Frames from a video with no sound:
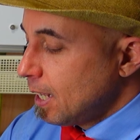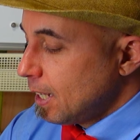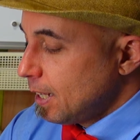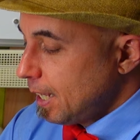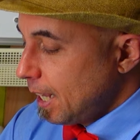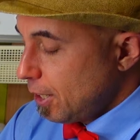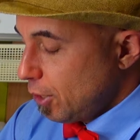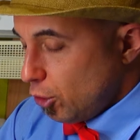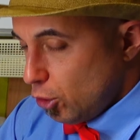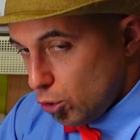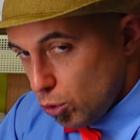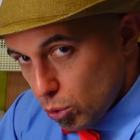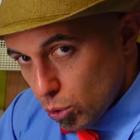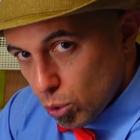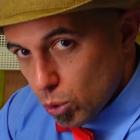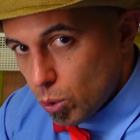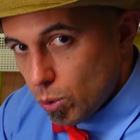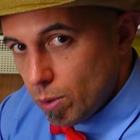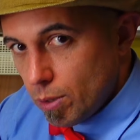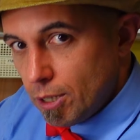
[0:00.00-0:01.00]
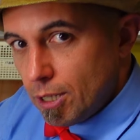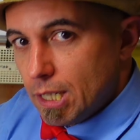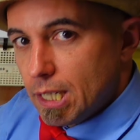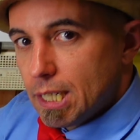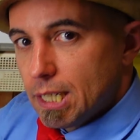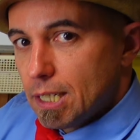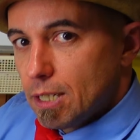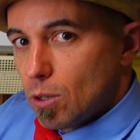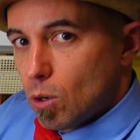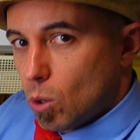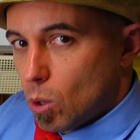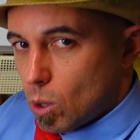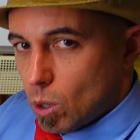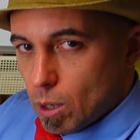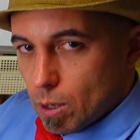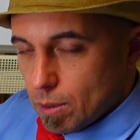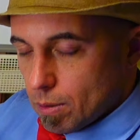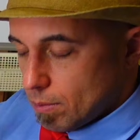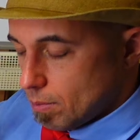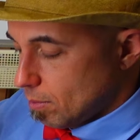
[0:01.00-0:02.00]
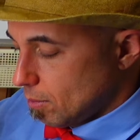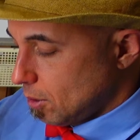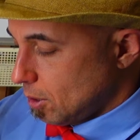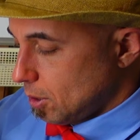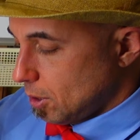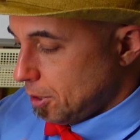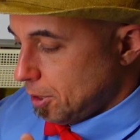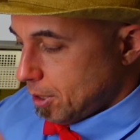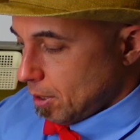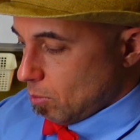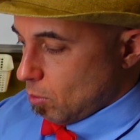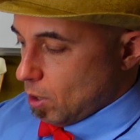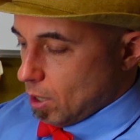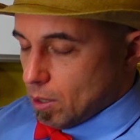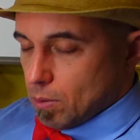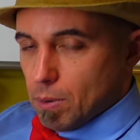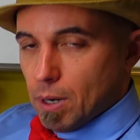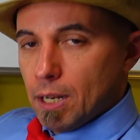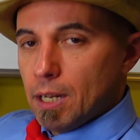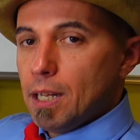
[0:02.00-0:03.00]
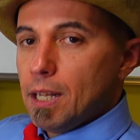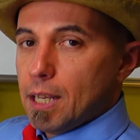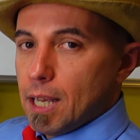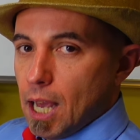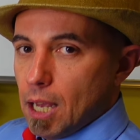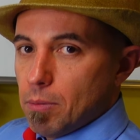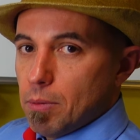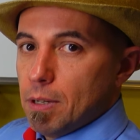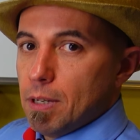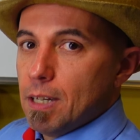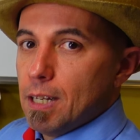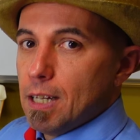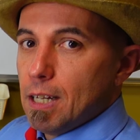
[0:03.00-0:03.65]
Then you, or someone running the game,